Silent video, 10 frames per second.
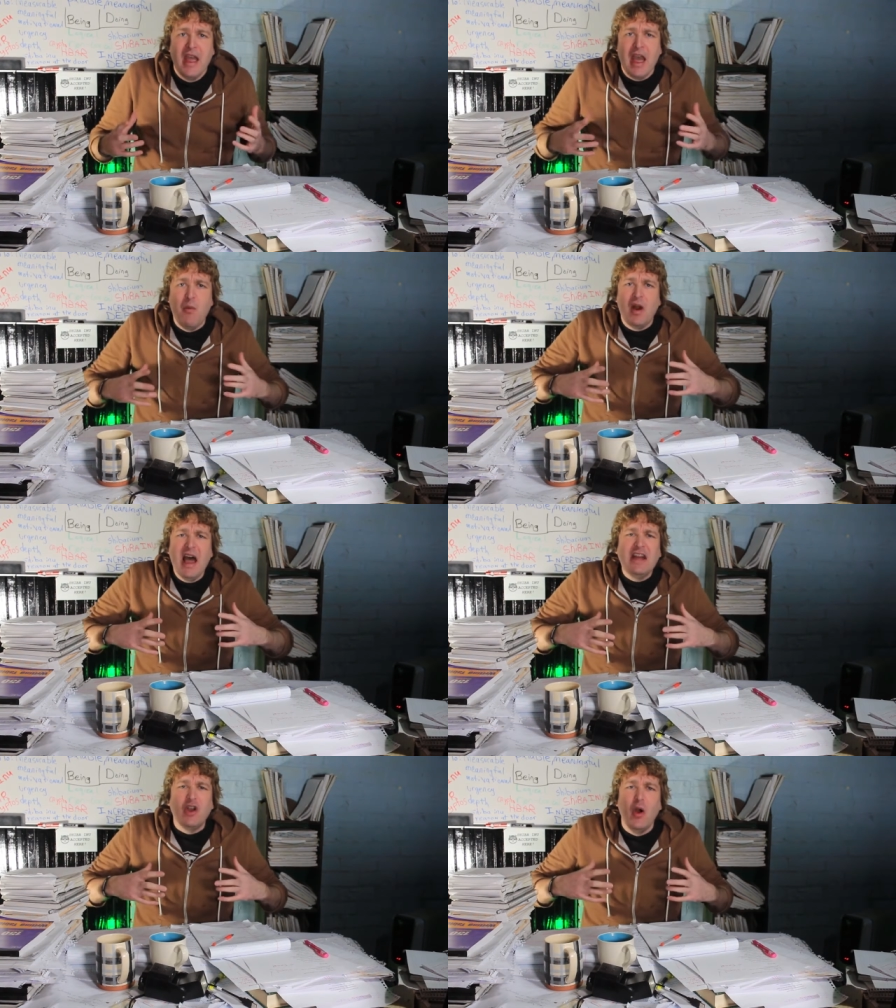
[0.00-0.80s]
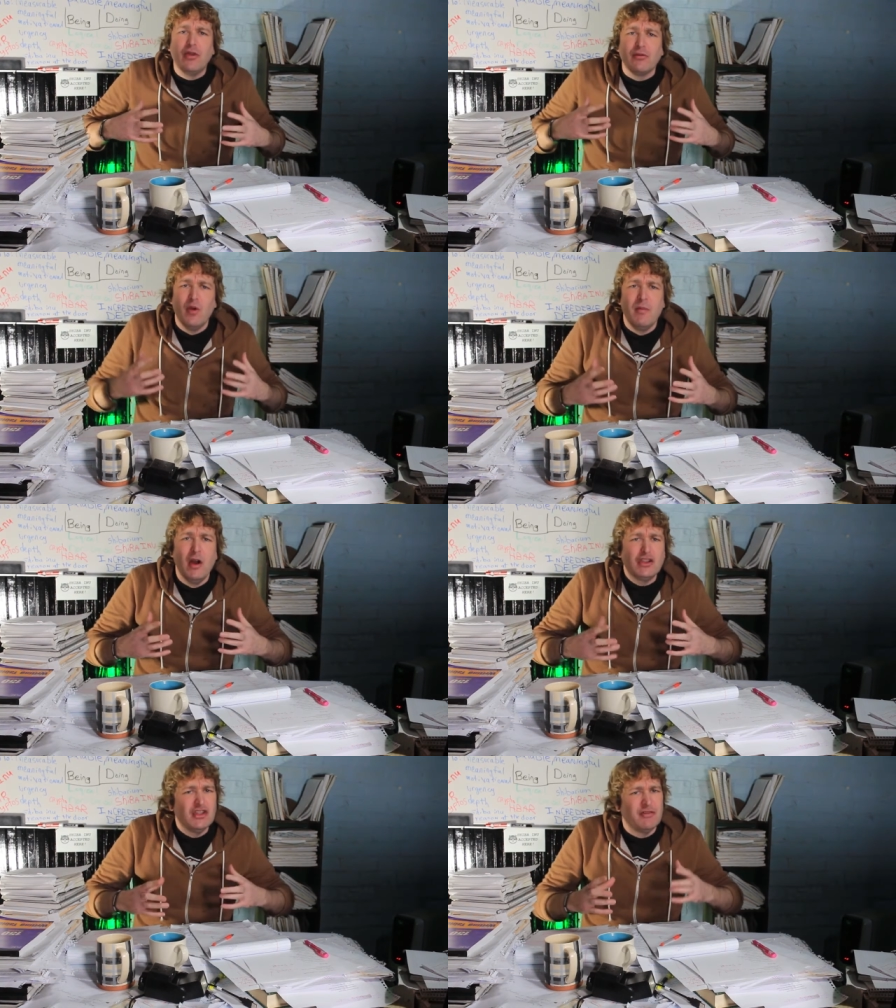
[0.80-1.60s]
And when I go through
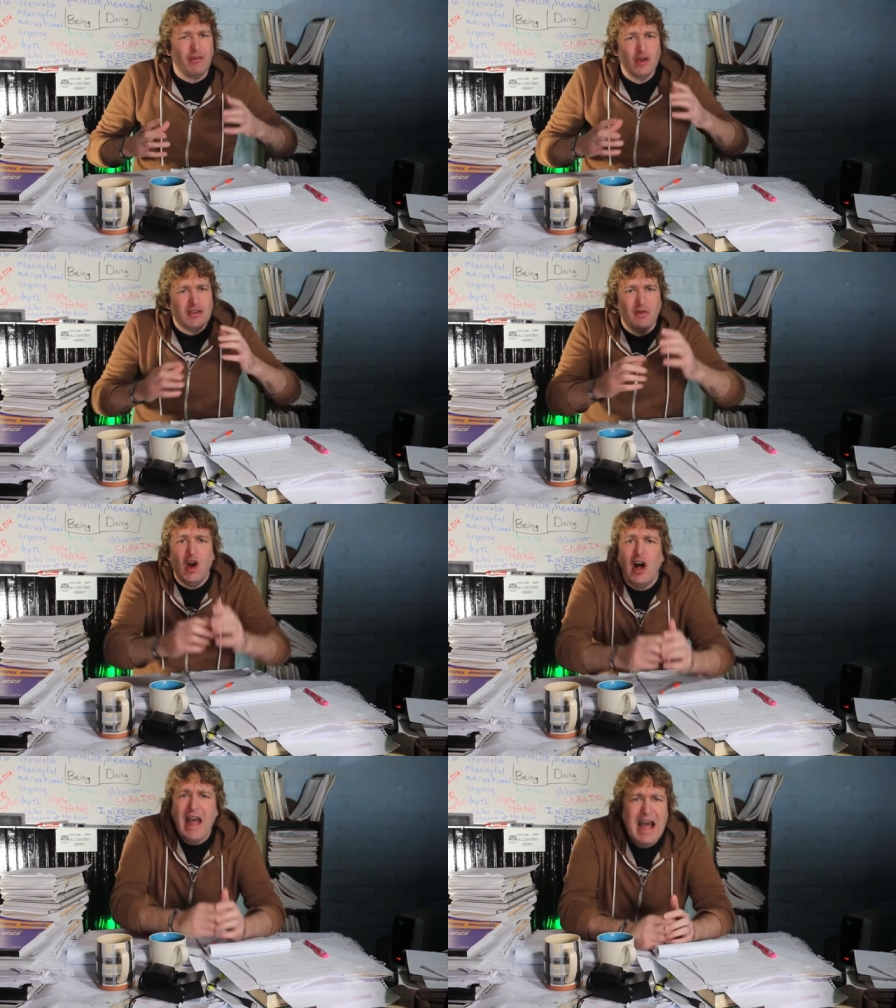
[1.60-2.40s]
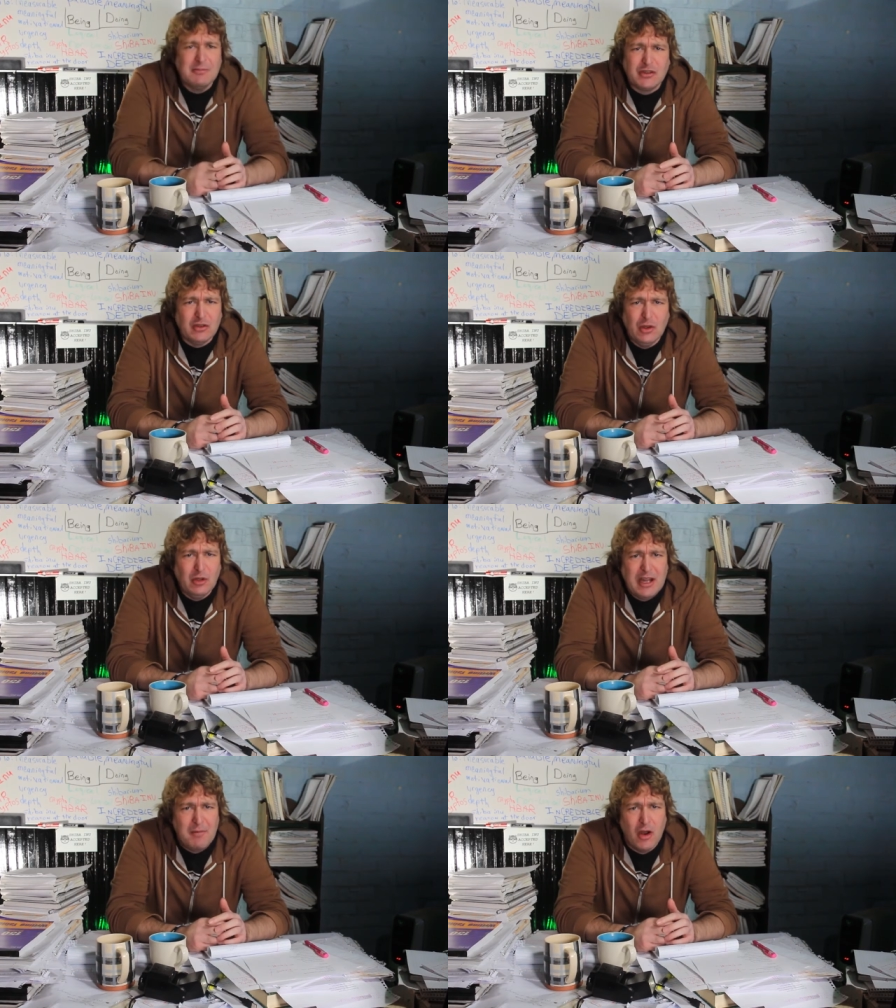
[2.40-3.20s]
emotions, first of all, I
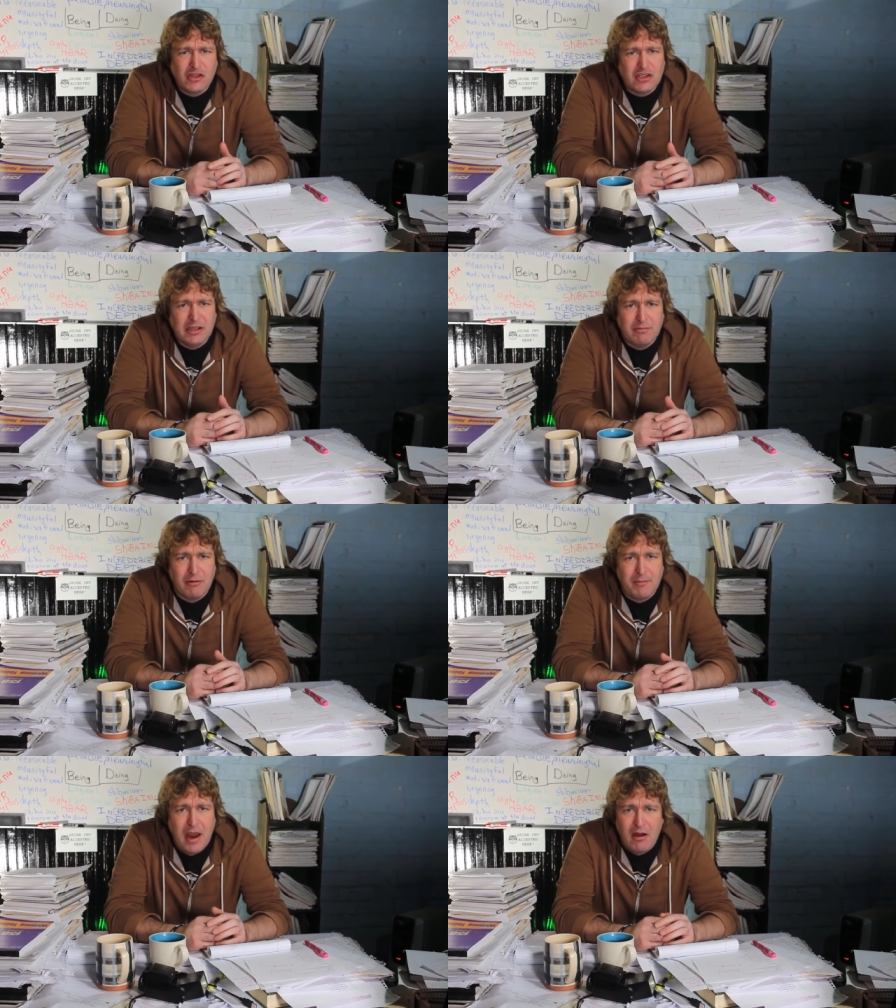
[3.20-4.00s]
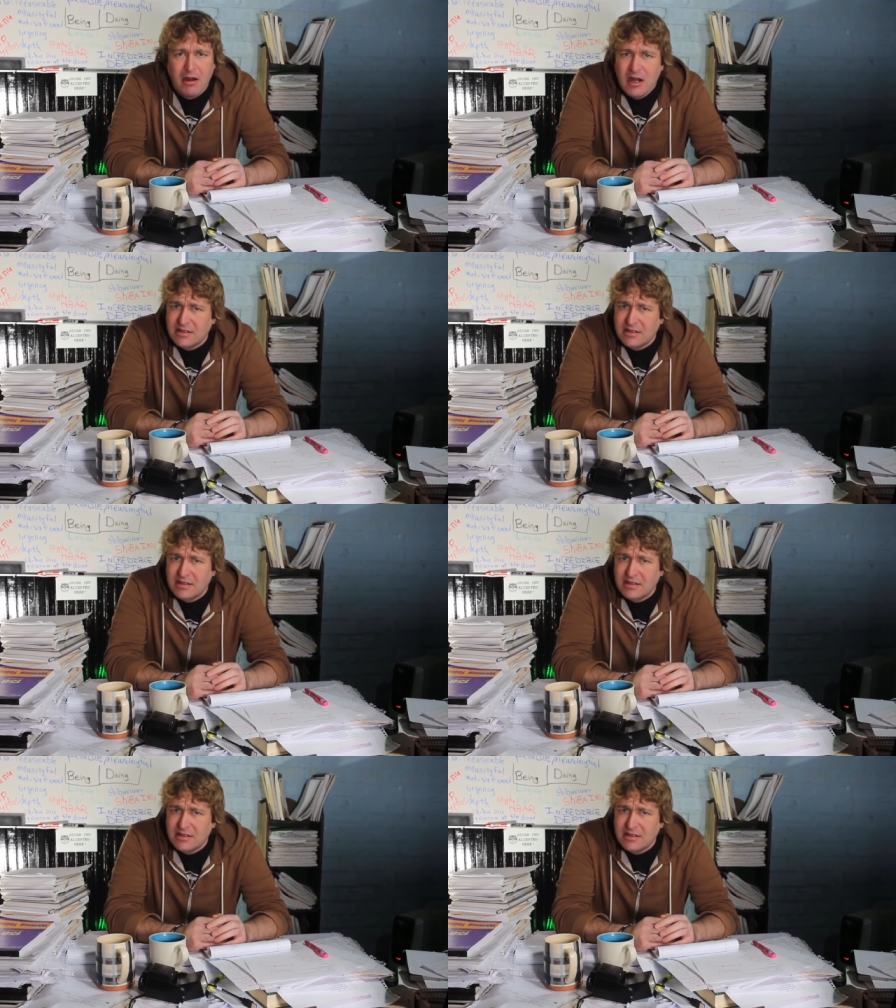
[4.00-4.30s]
absolutely emotionally prepare,